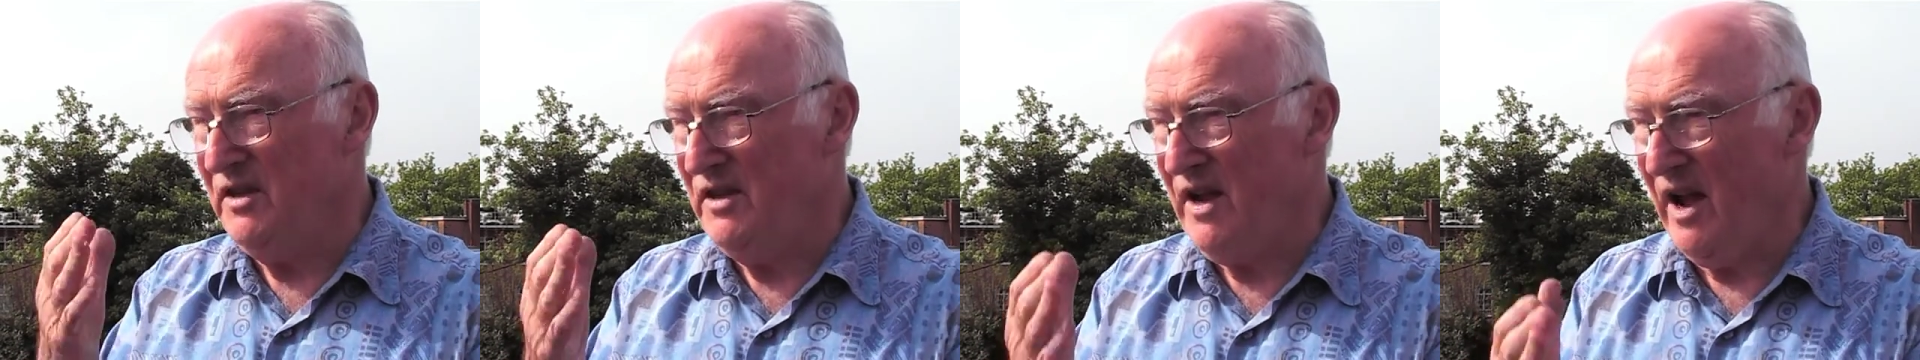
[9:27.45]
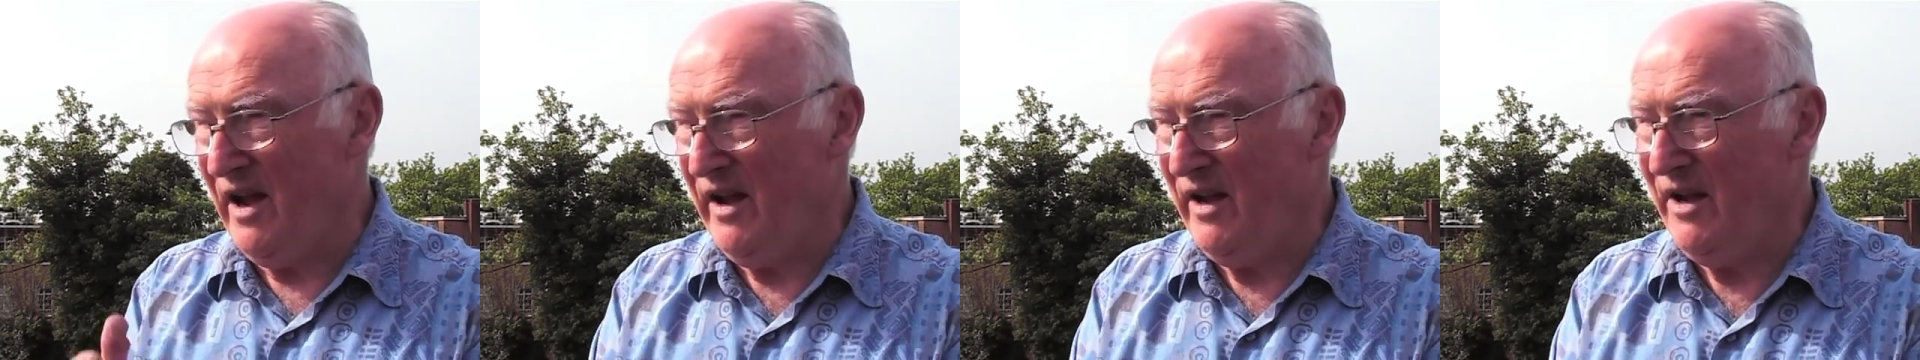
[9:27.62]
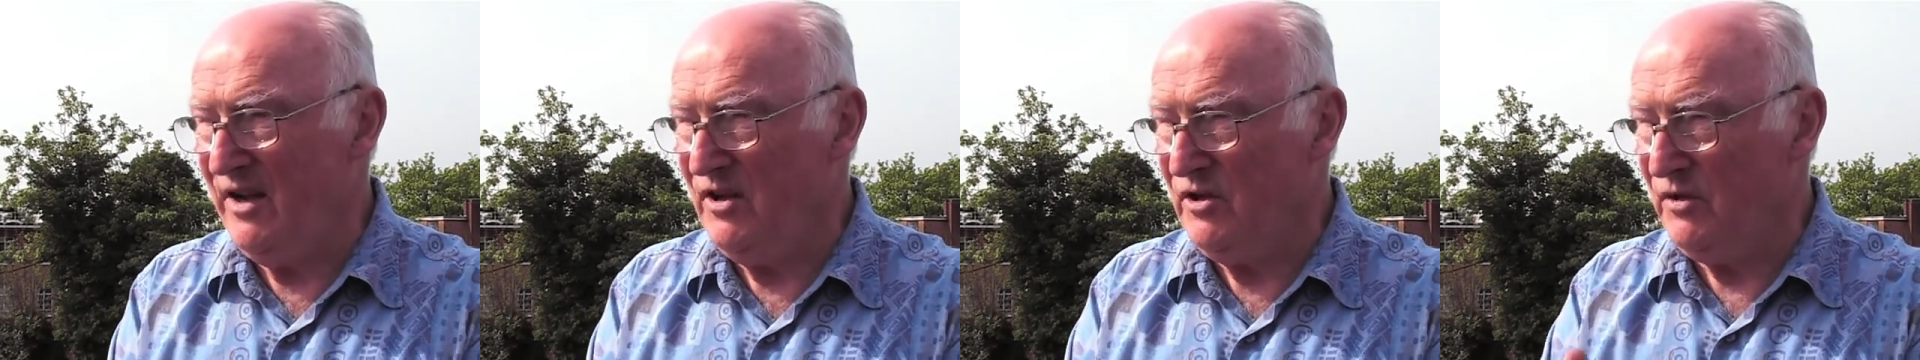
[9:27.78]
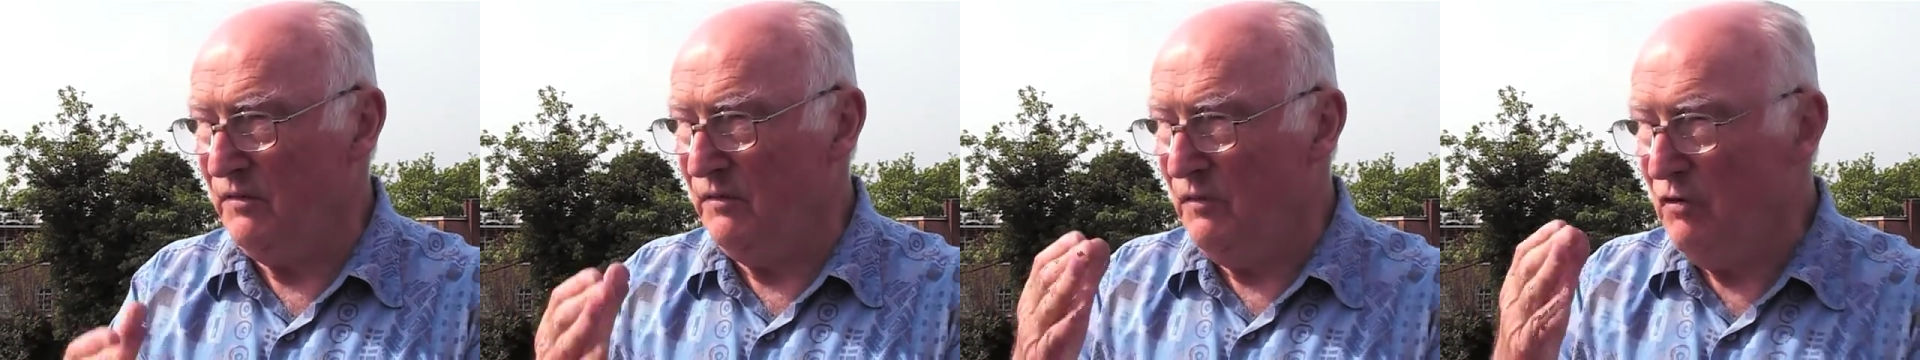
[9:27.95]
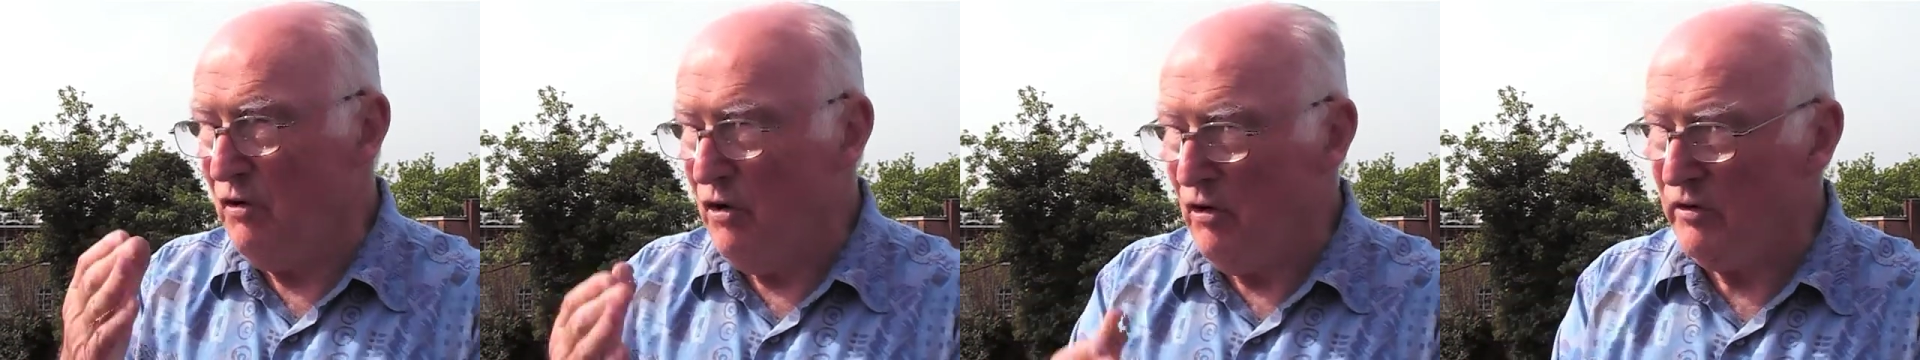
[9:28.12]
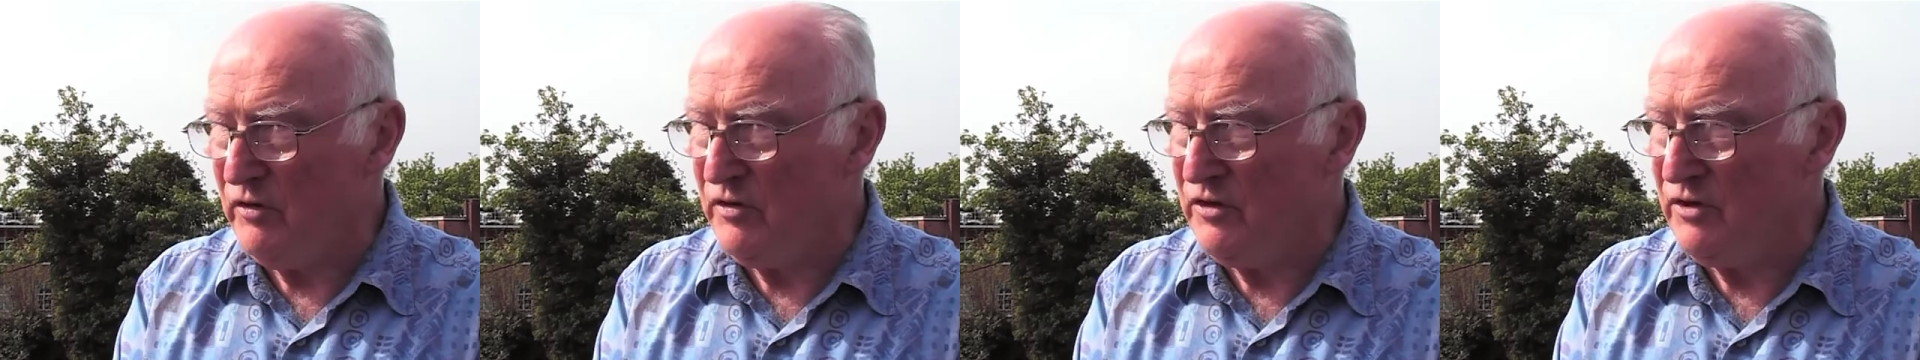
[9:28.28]
a diet
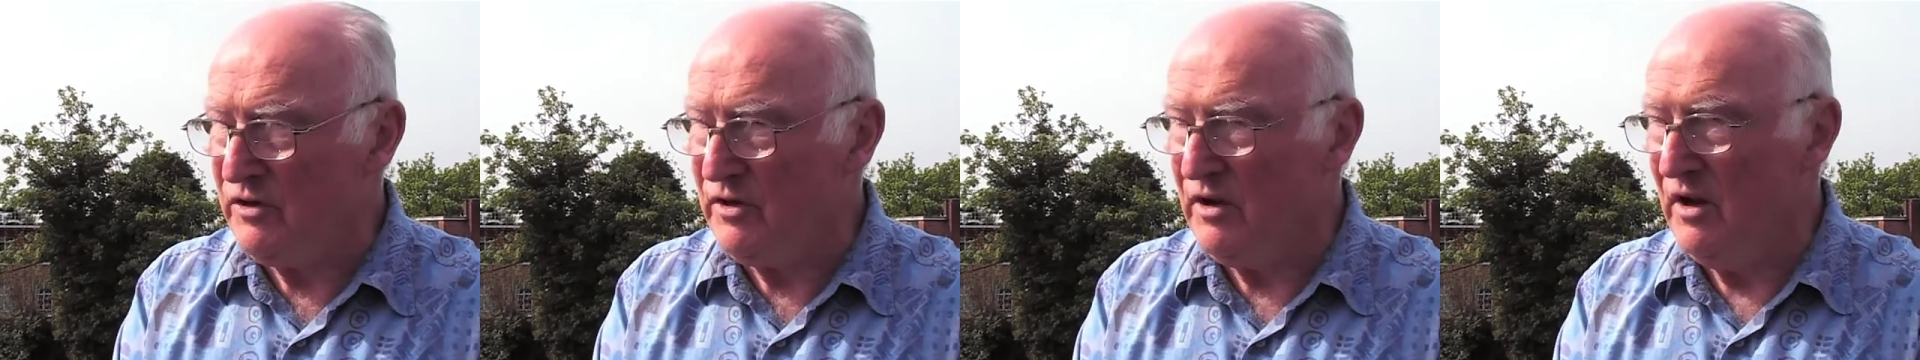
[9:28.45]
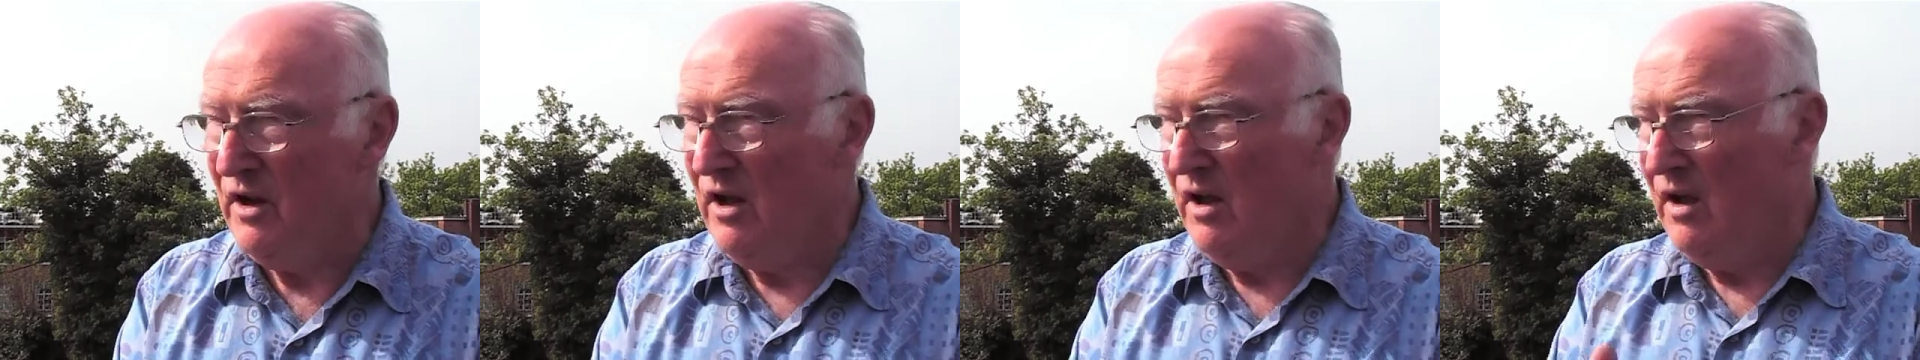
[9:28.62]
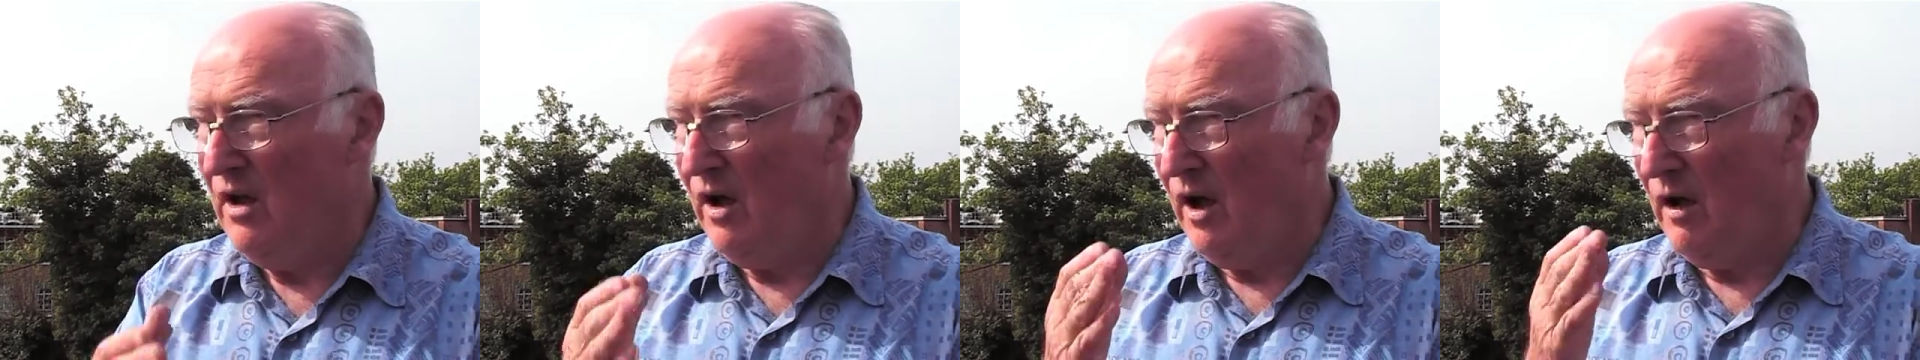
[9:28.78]
of cuts,